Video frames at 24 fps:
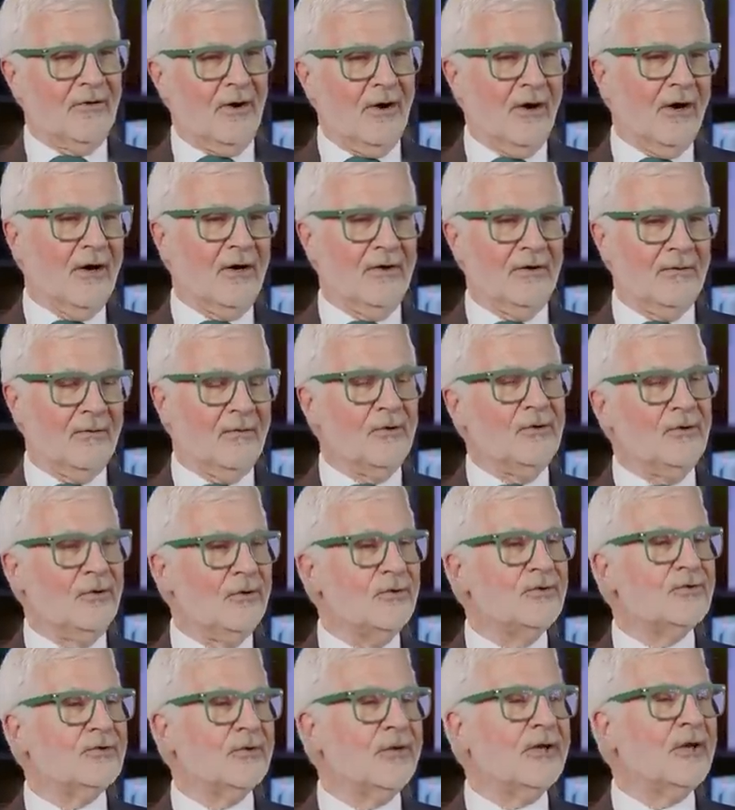are
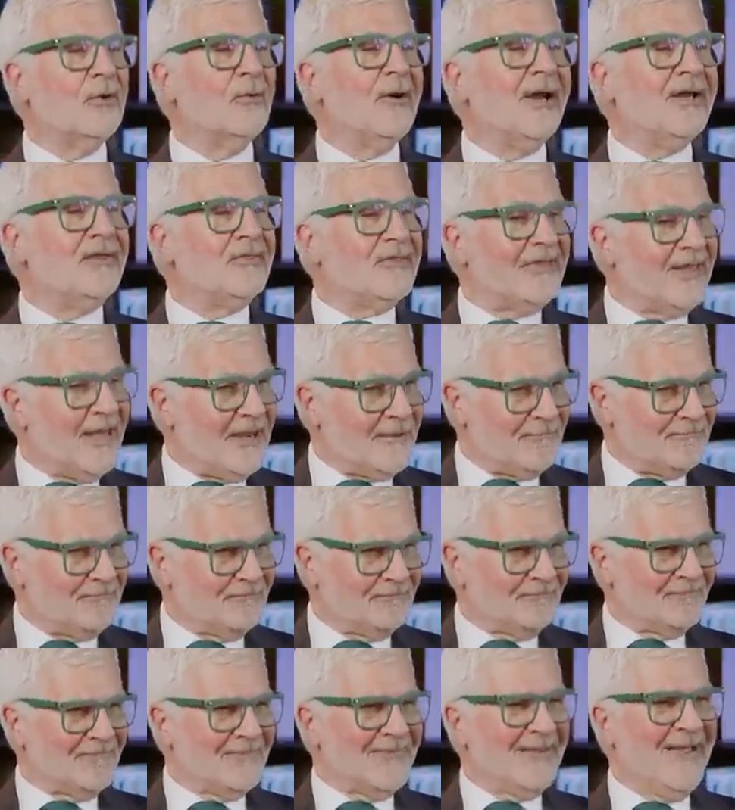usually quite thin.
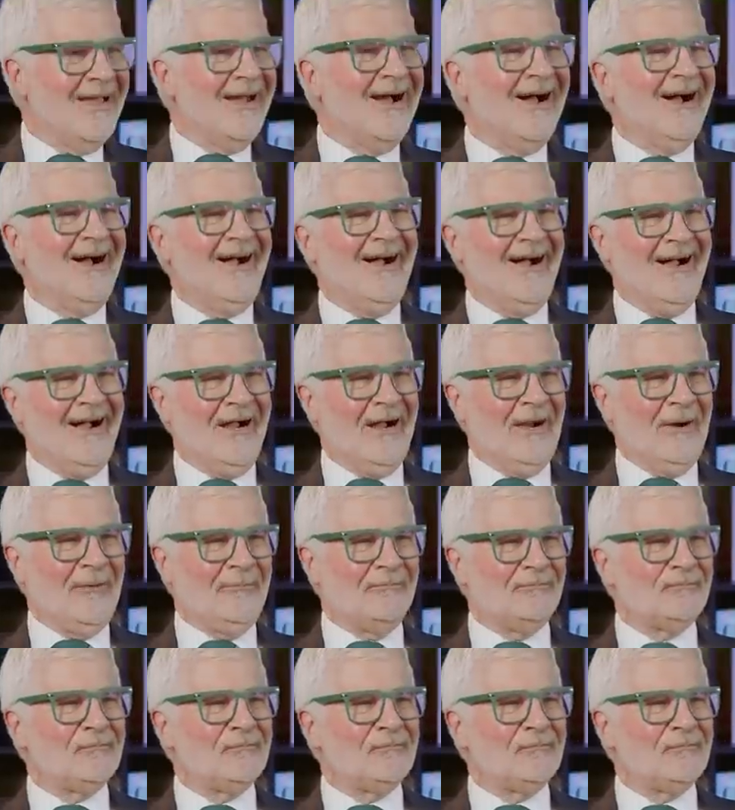Are